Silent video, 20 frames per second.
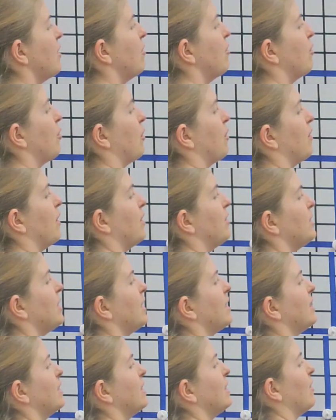3, 4, 5,
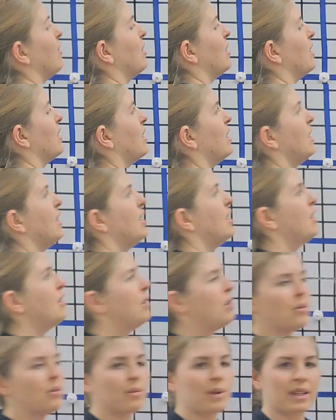6, 7,
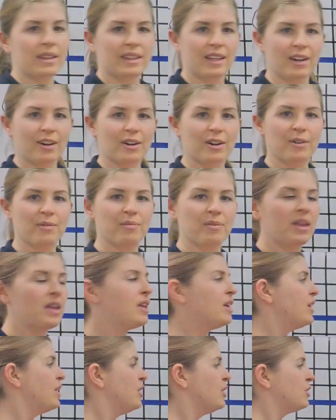right there.
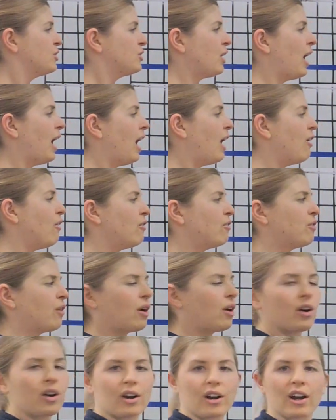So how
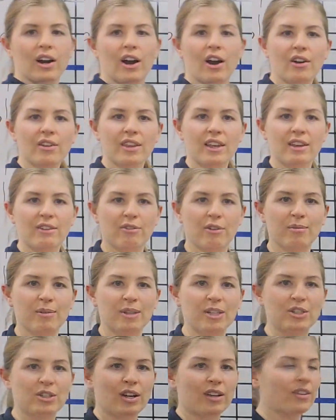far are they
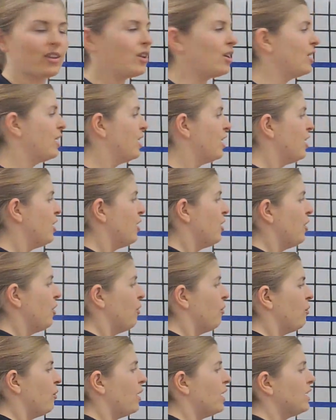from each other?
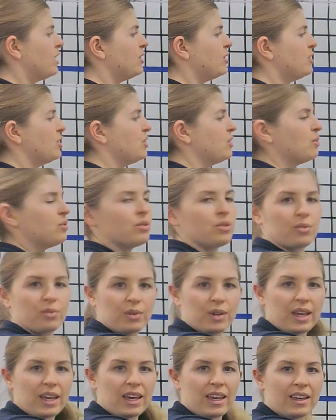1, 2,
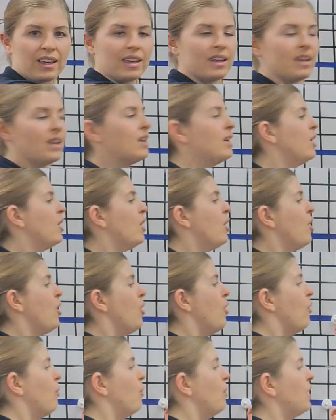3.
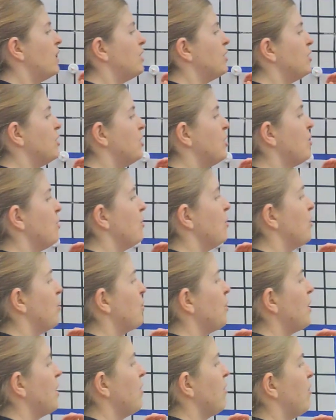1, 2,
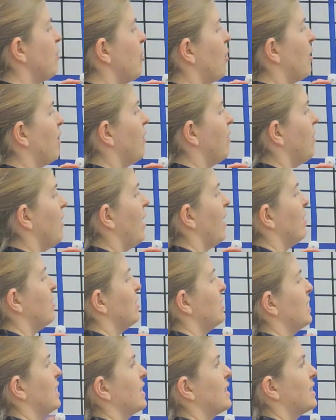3, 4,
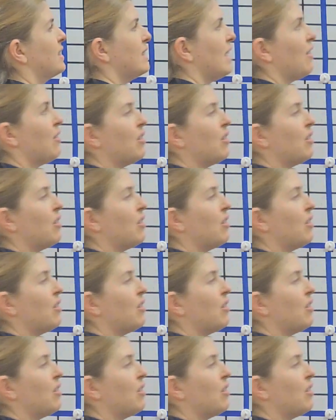5, 6,